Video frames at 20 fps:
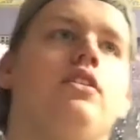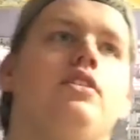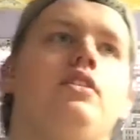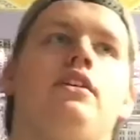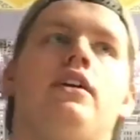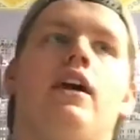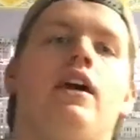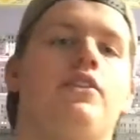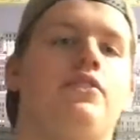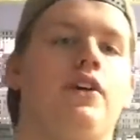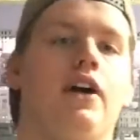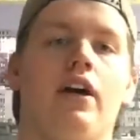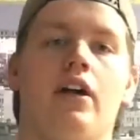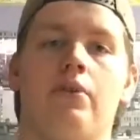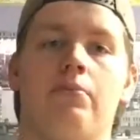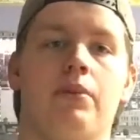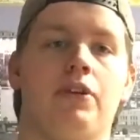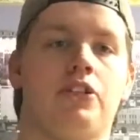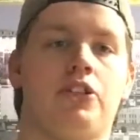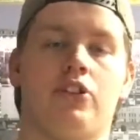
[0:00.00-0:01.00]
yeah, the
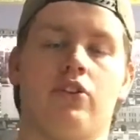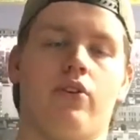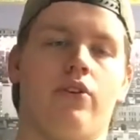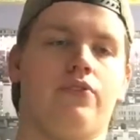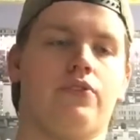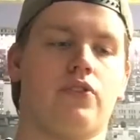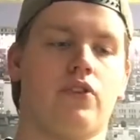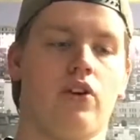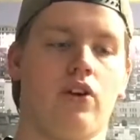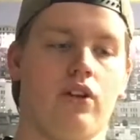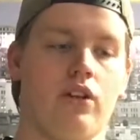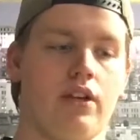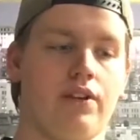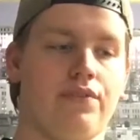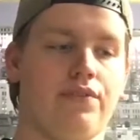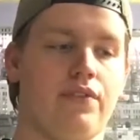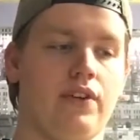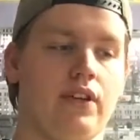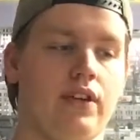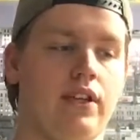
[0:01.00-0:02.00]
animation overall, I
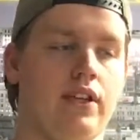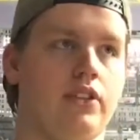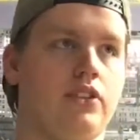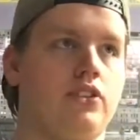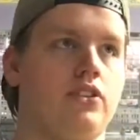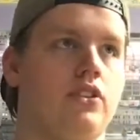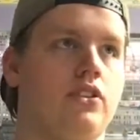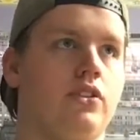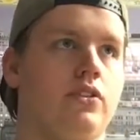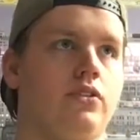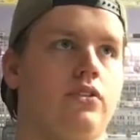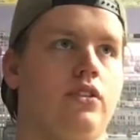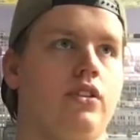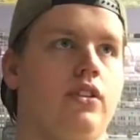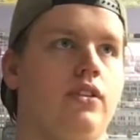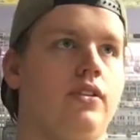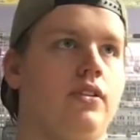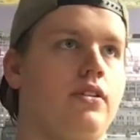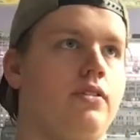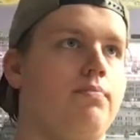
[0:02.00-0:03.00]
think it's going to
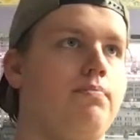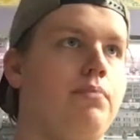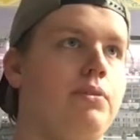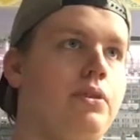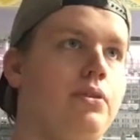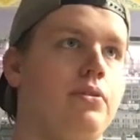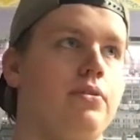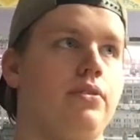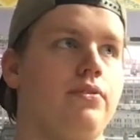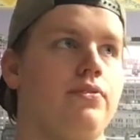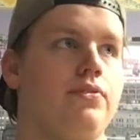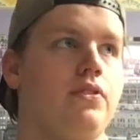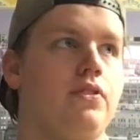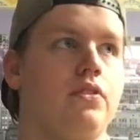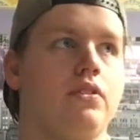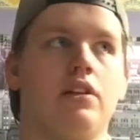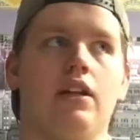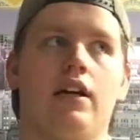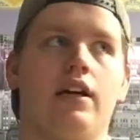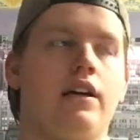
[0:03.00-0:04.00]
look
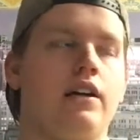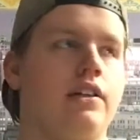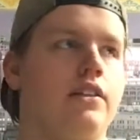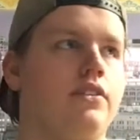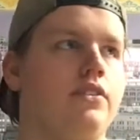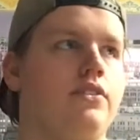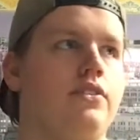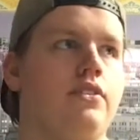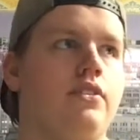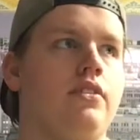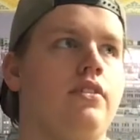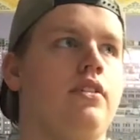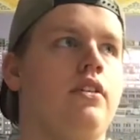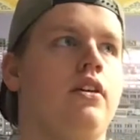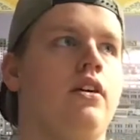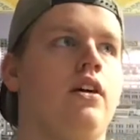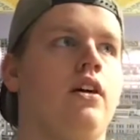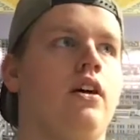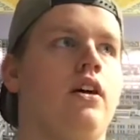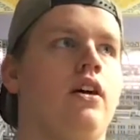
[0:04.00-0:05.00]
beautiful, and
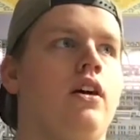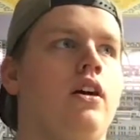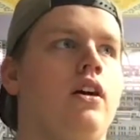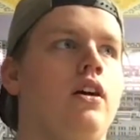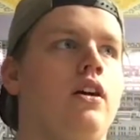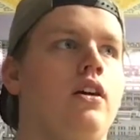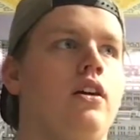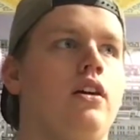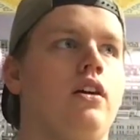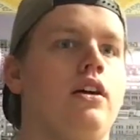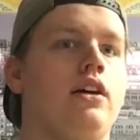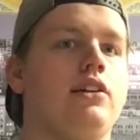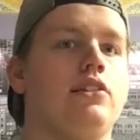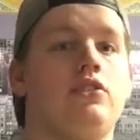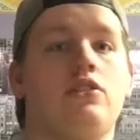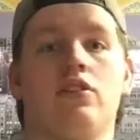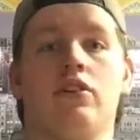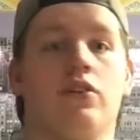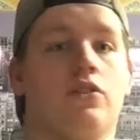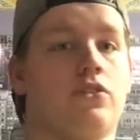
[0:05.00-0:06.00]

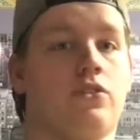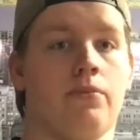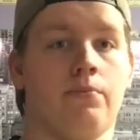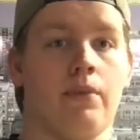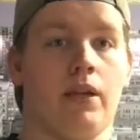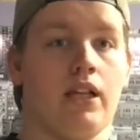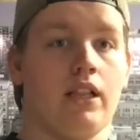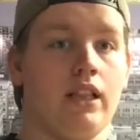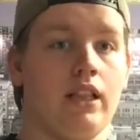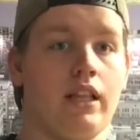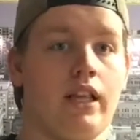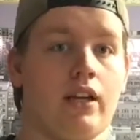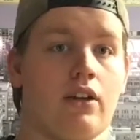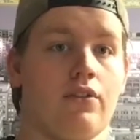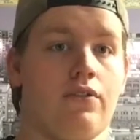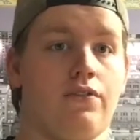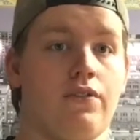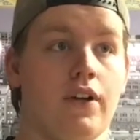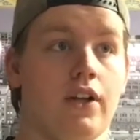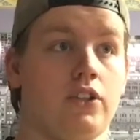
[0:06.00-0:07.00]
it's going to make Lego
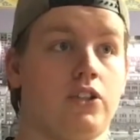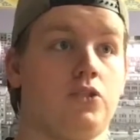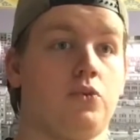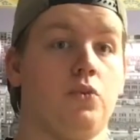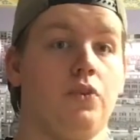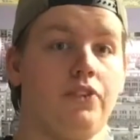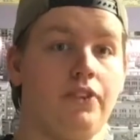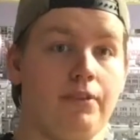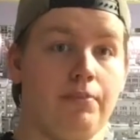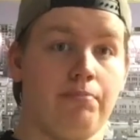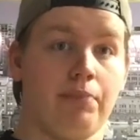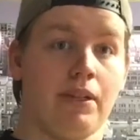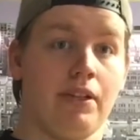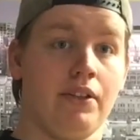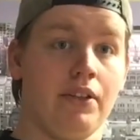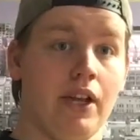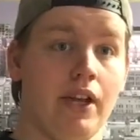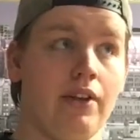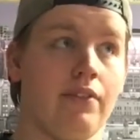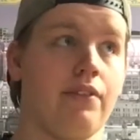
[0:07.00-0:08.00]
fans want to
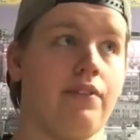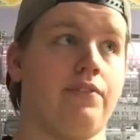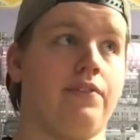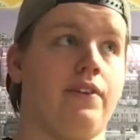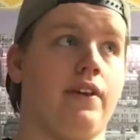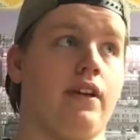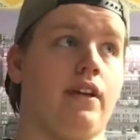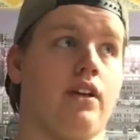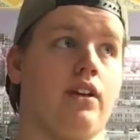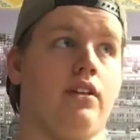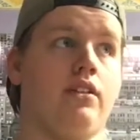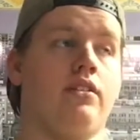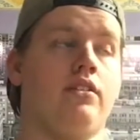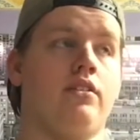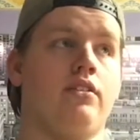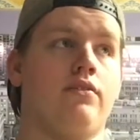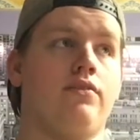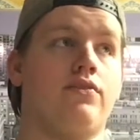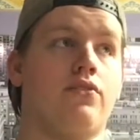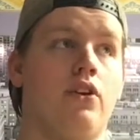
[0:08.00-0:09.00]
build everything
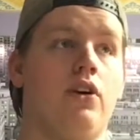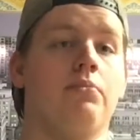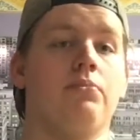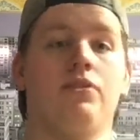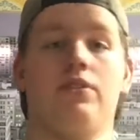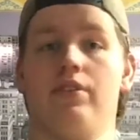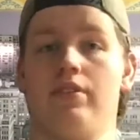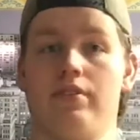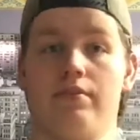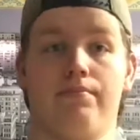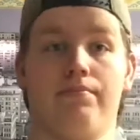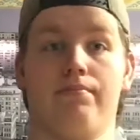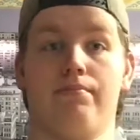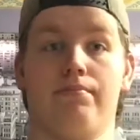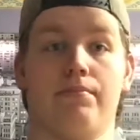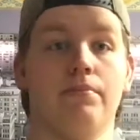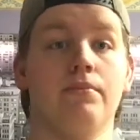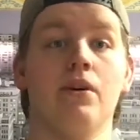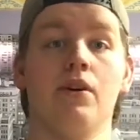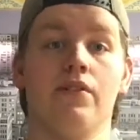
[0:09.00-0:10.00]
from the
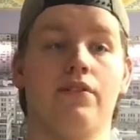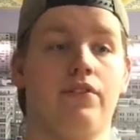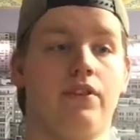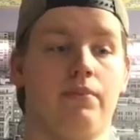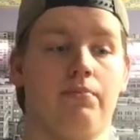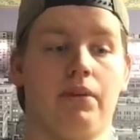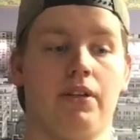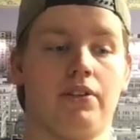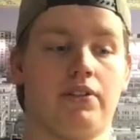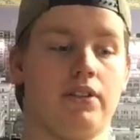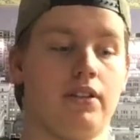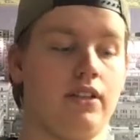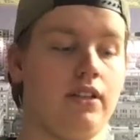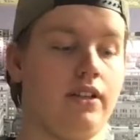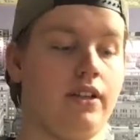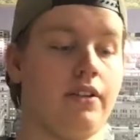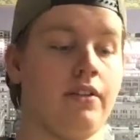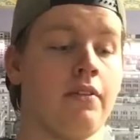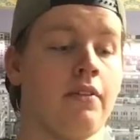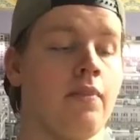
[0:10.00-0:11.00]
movie,
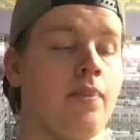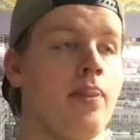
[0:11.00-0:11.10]
basically.